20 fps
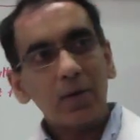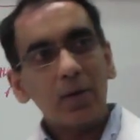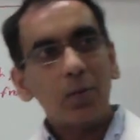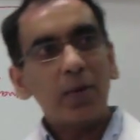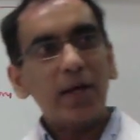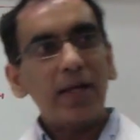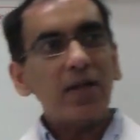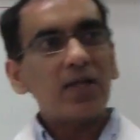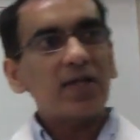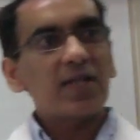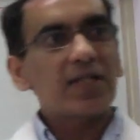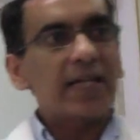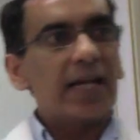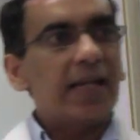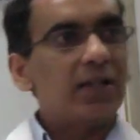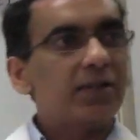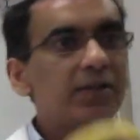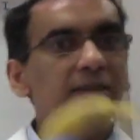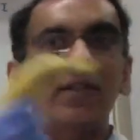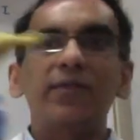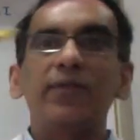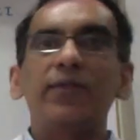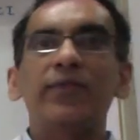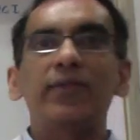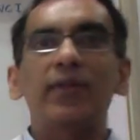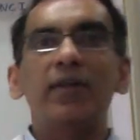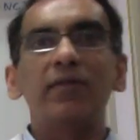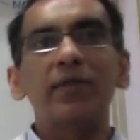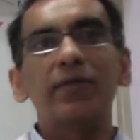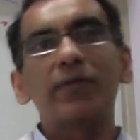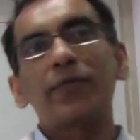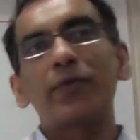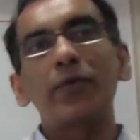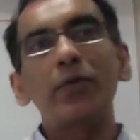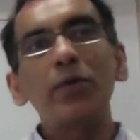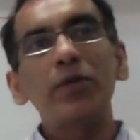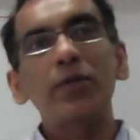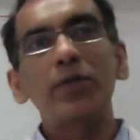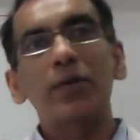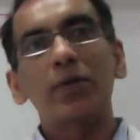when the cells of, of a
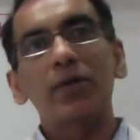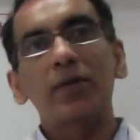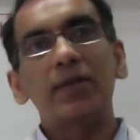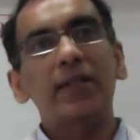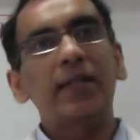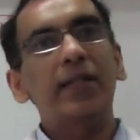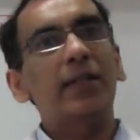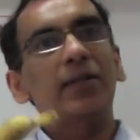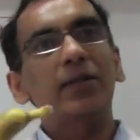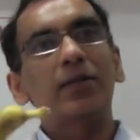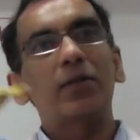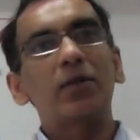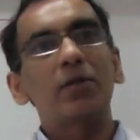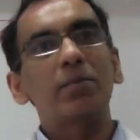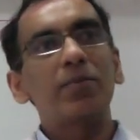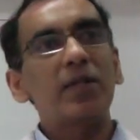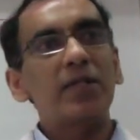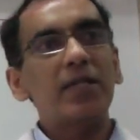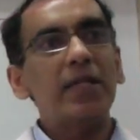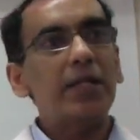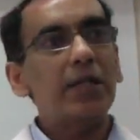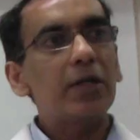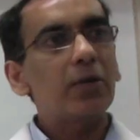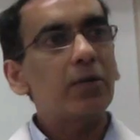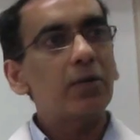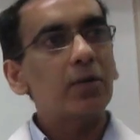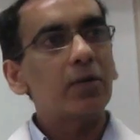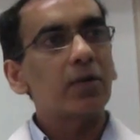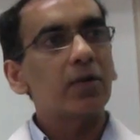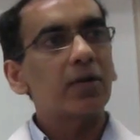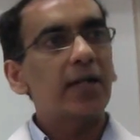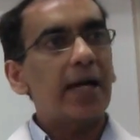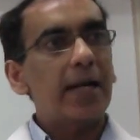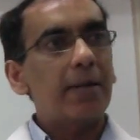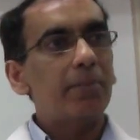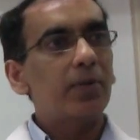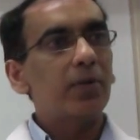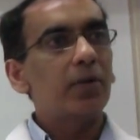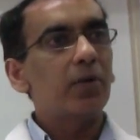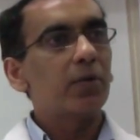fruit or like or potato or
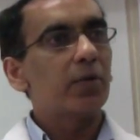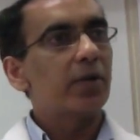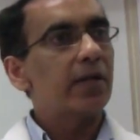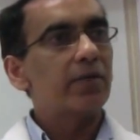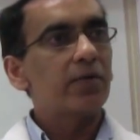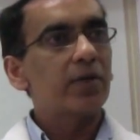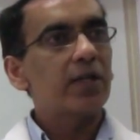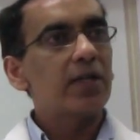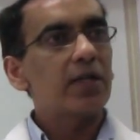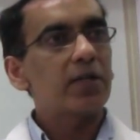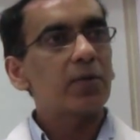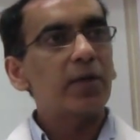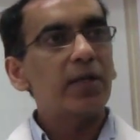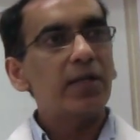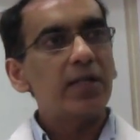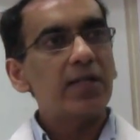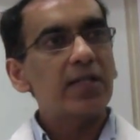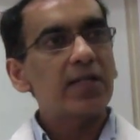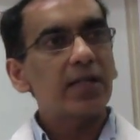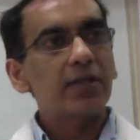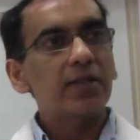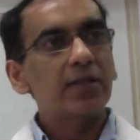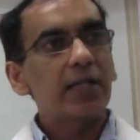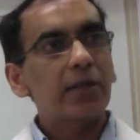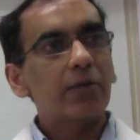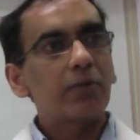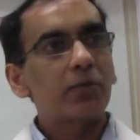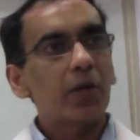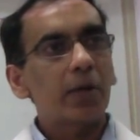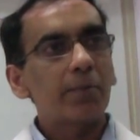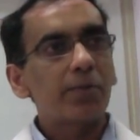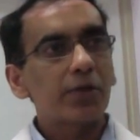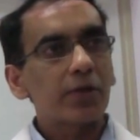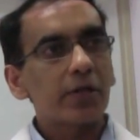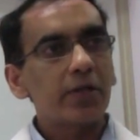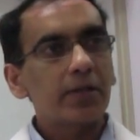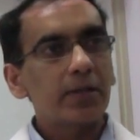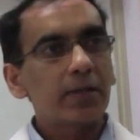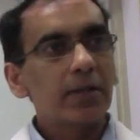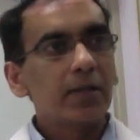apple or whatever it is, when these cells get
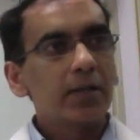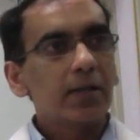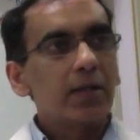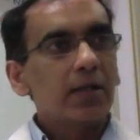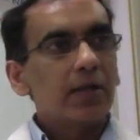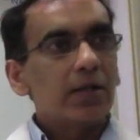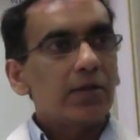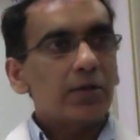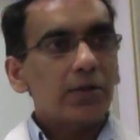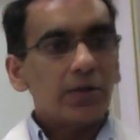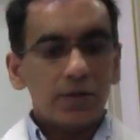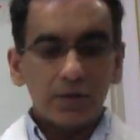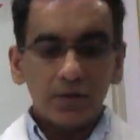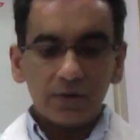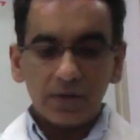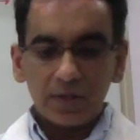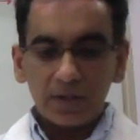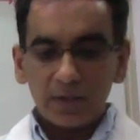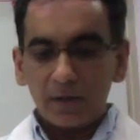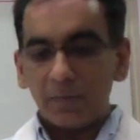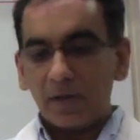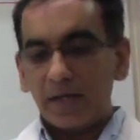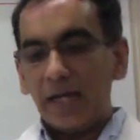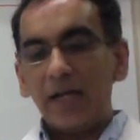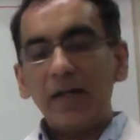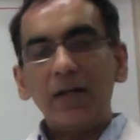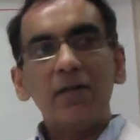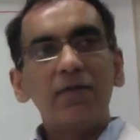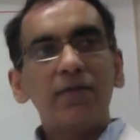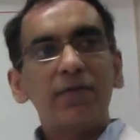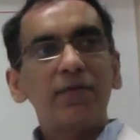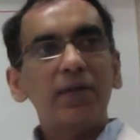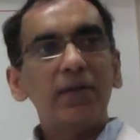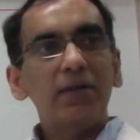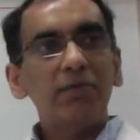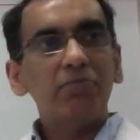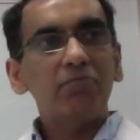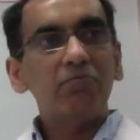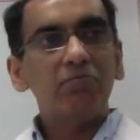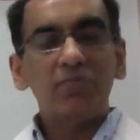ruptured due to some kind of
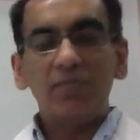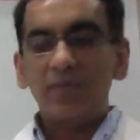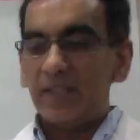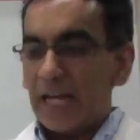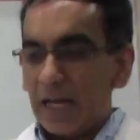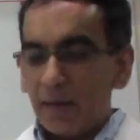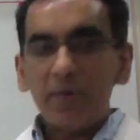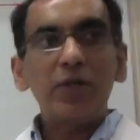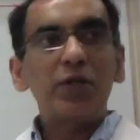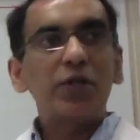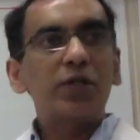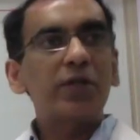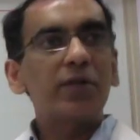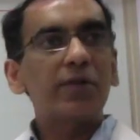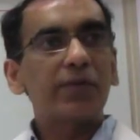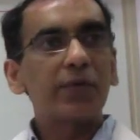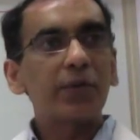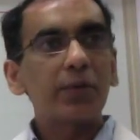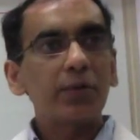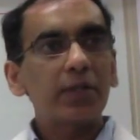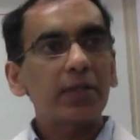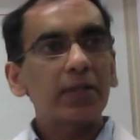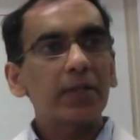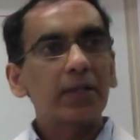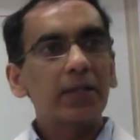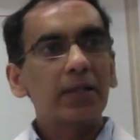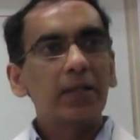damage to the fruit,